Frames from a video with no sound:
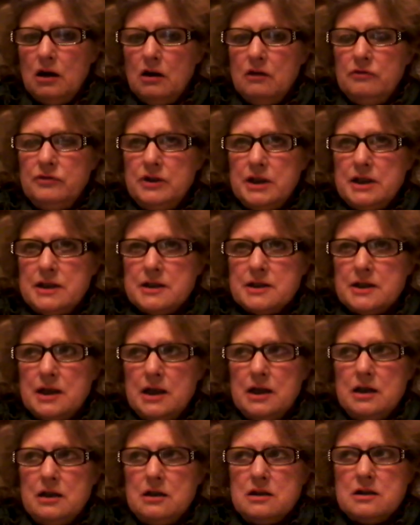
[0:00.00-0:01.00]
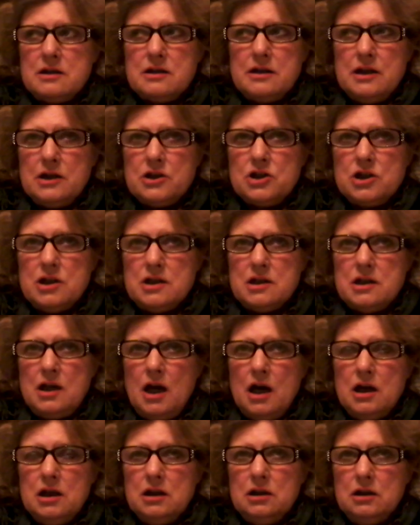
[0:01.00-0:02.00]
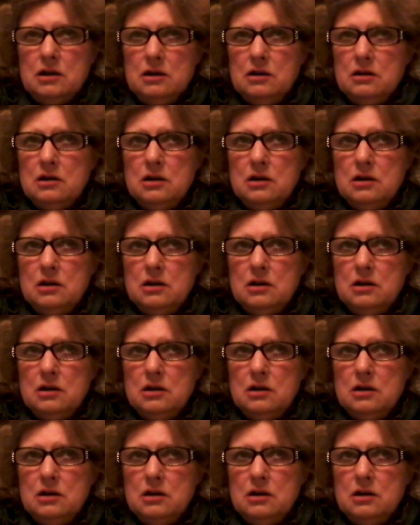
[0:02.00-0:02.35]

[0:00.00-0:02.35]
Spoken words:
of these things that she's done.